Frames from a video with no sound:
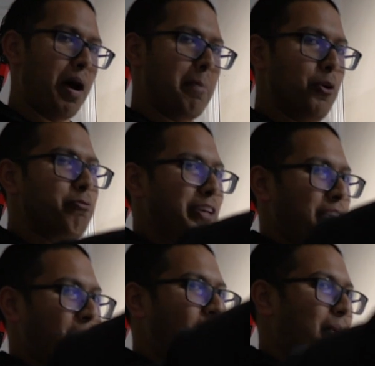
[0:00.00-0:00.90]
by moving
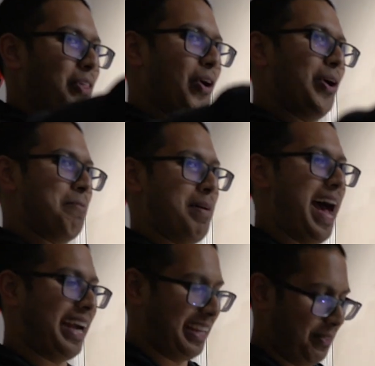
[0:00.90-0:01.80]
the car there and
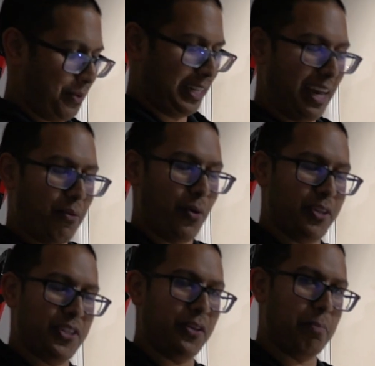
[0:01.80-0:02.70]
back, we'd get
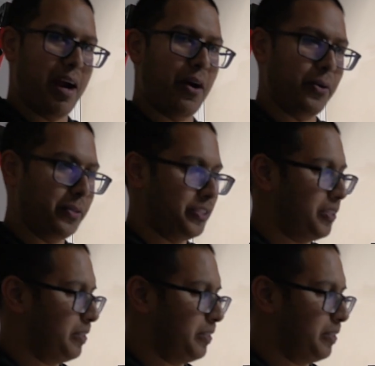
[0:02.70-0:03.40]
rust on the barrels.